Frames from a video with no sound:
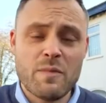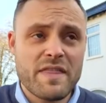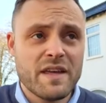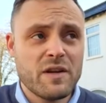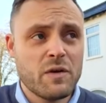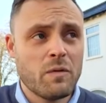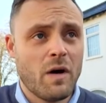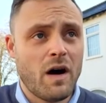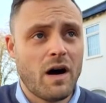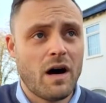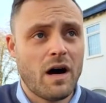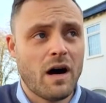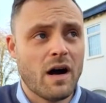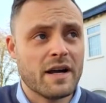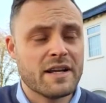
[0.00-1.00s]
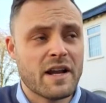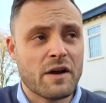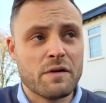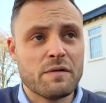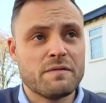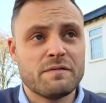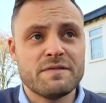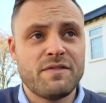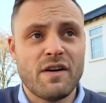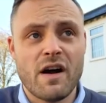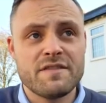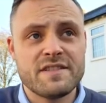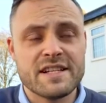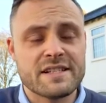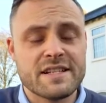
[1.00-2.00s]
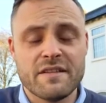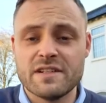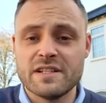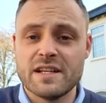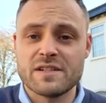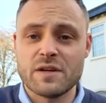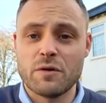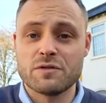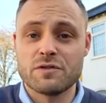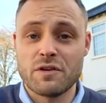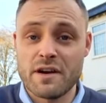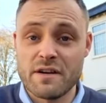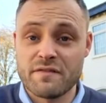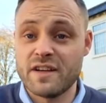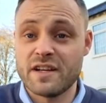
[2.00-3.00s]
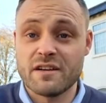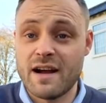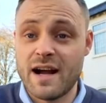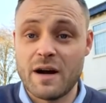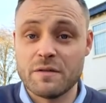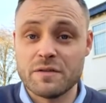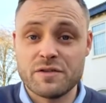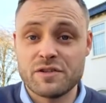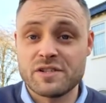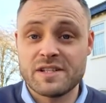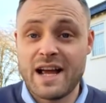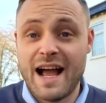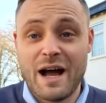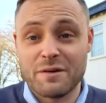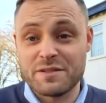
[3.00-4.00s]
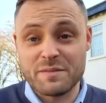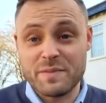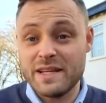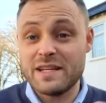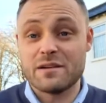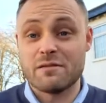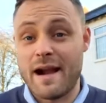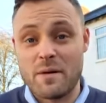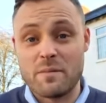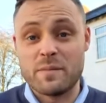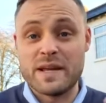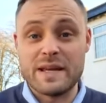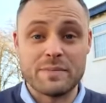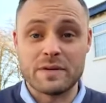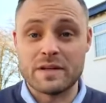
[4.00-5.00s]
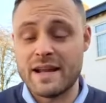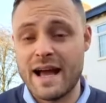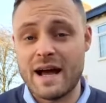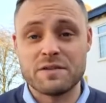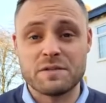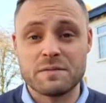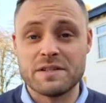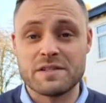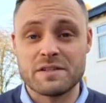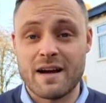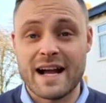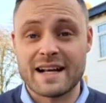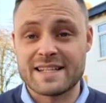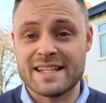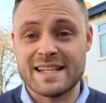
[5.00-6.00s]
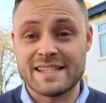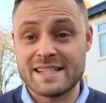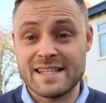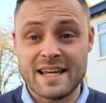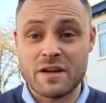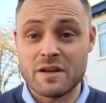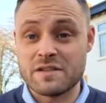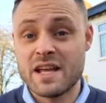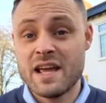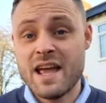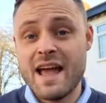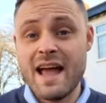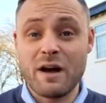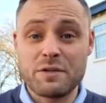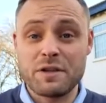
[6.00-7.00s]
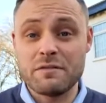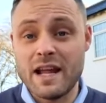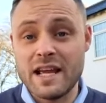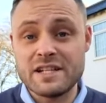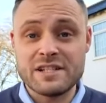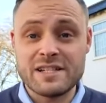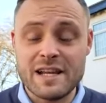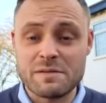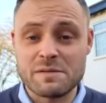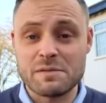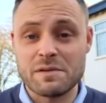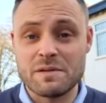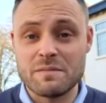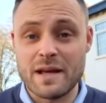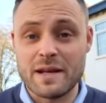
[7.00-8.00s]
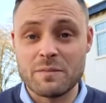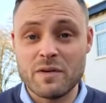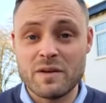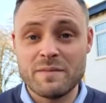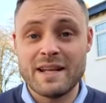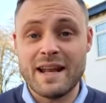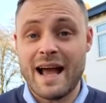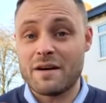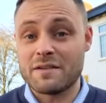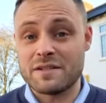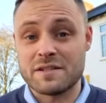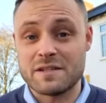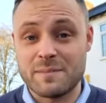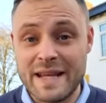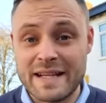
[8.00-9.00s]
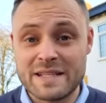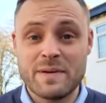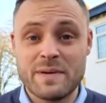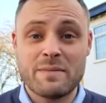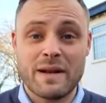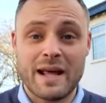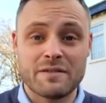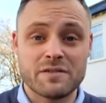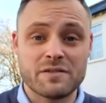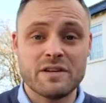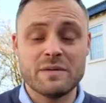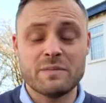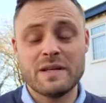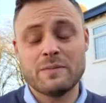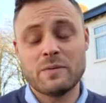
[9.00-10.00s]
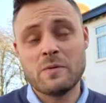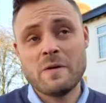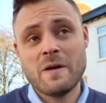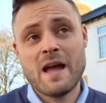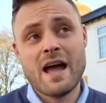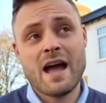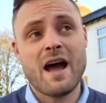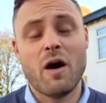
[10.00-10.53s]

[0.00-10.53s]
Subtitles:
And whether you are, five, six, 7 years old trying to figure out just how to be around people and how to interact, and as I say, those healthy relationships between men and women, how to speak to people, how to treat people,